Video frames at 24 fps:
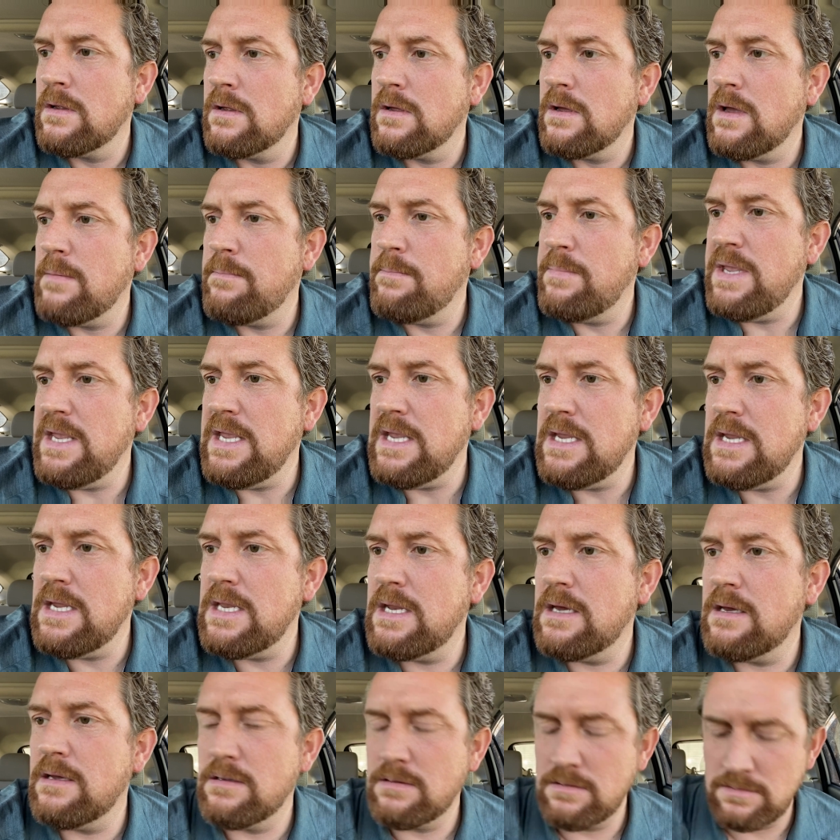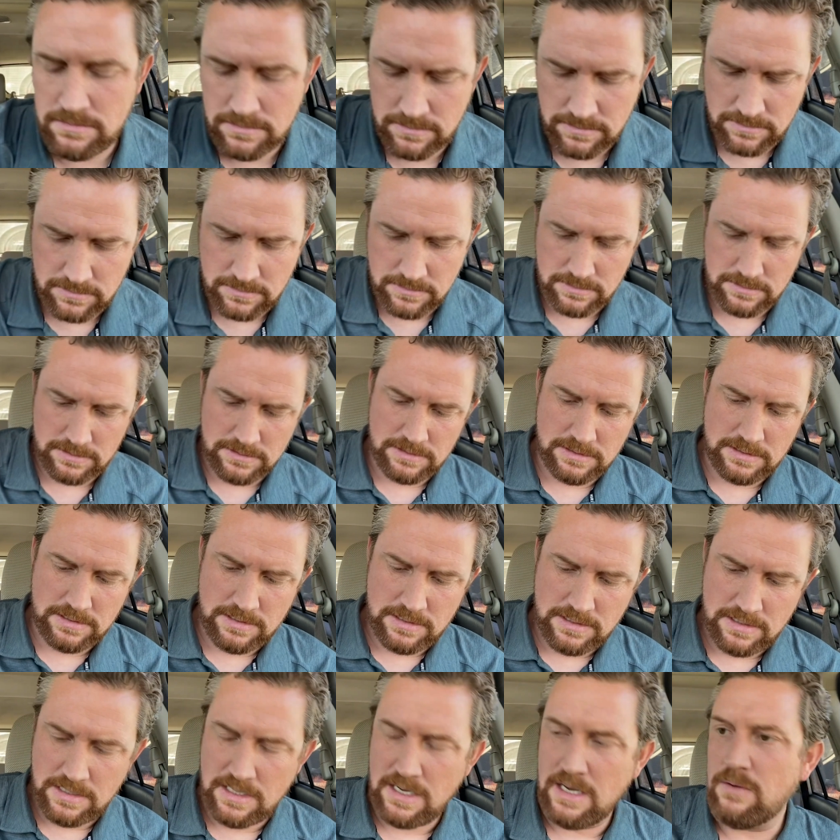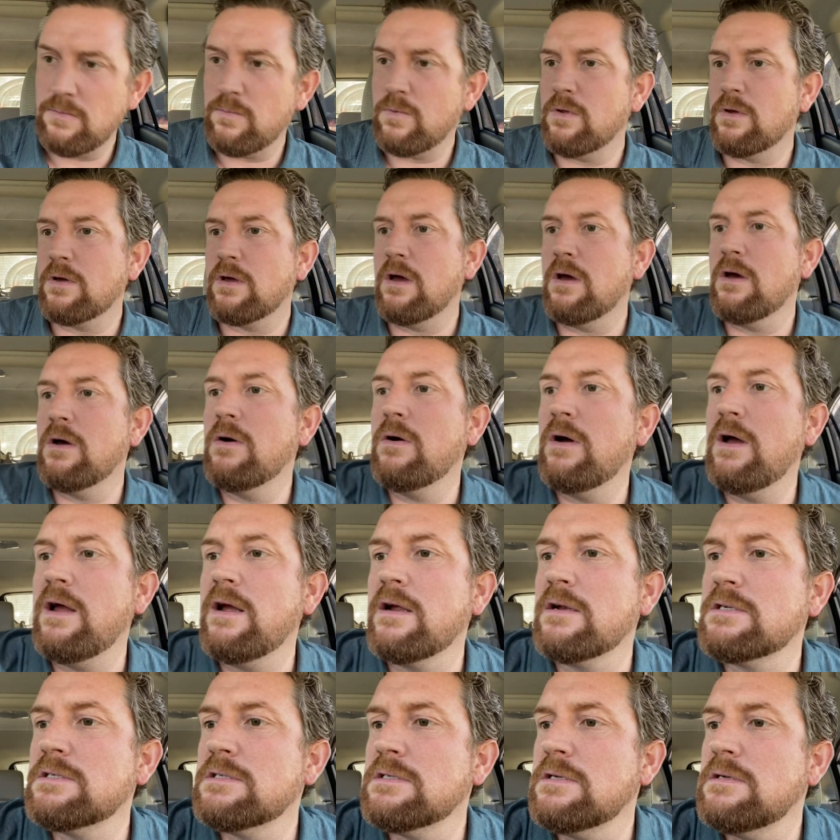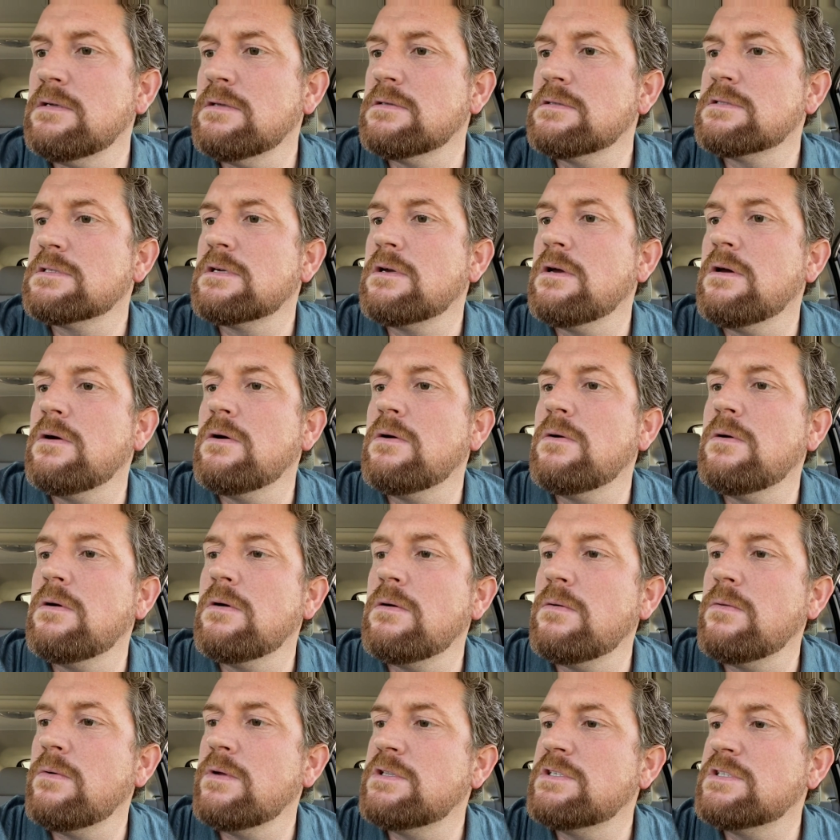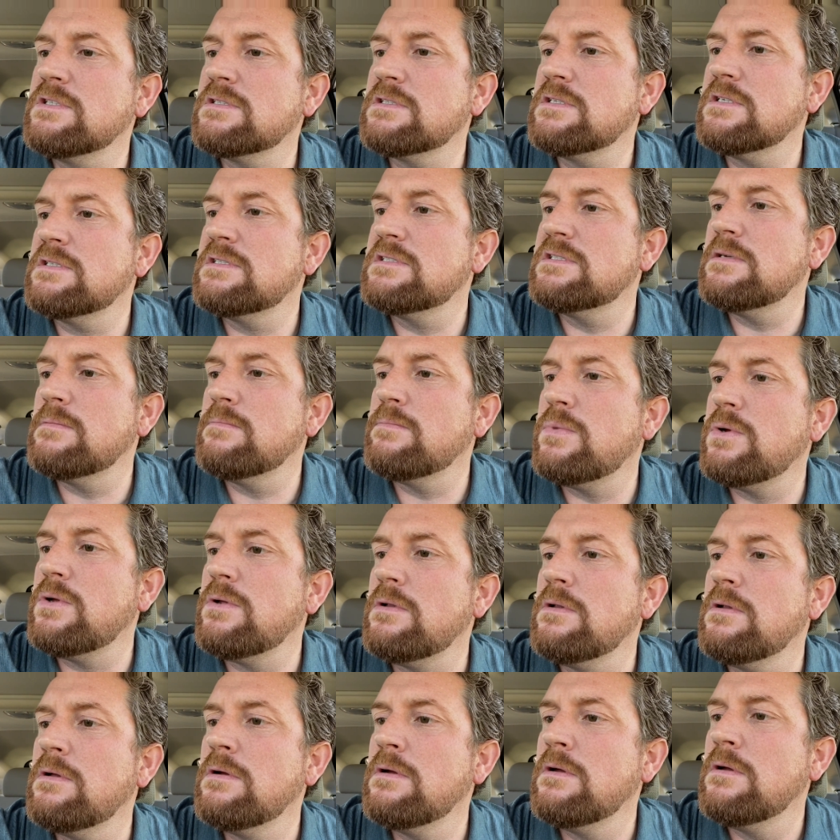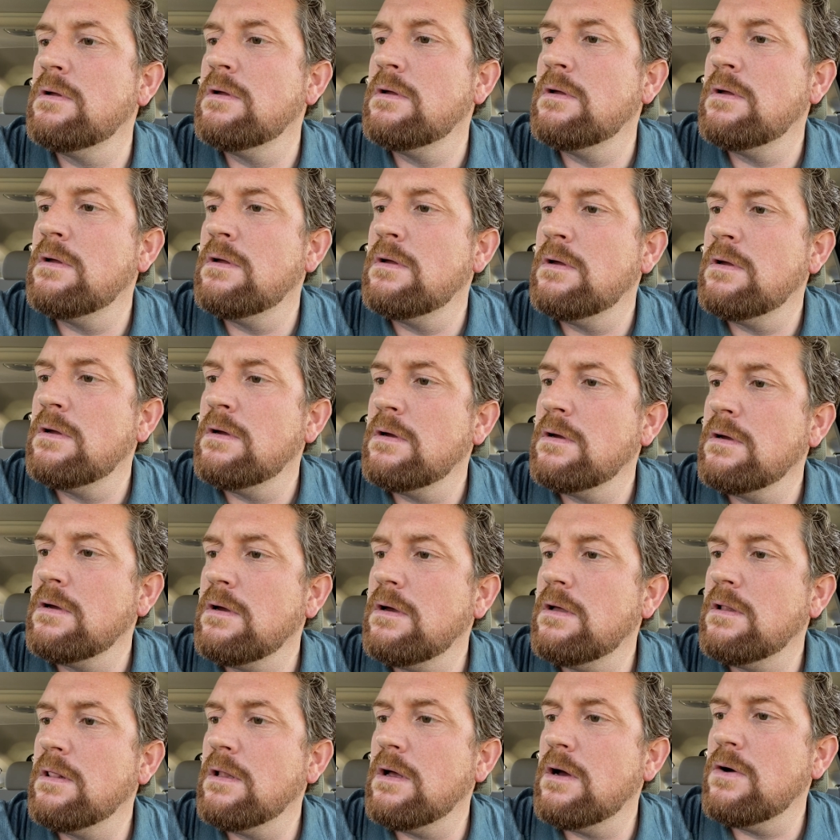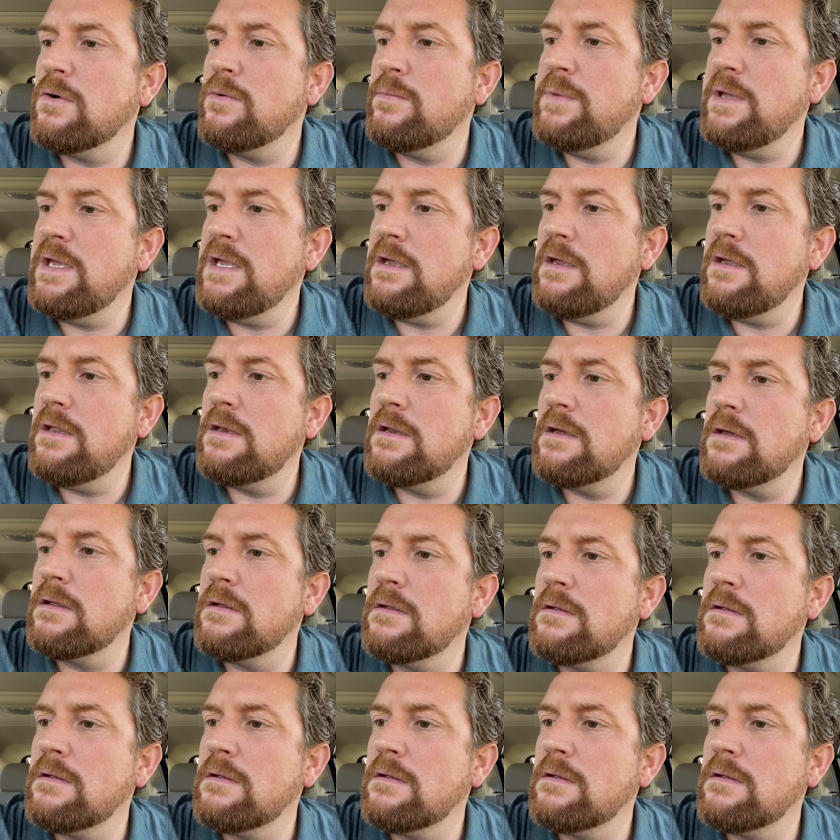a bead and we'll go, actually let's go with just a simple glow bead.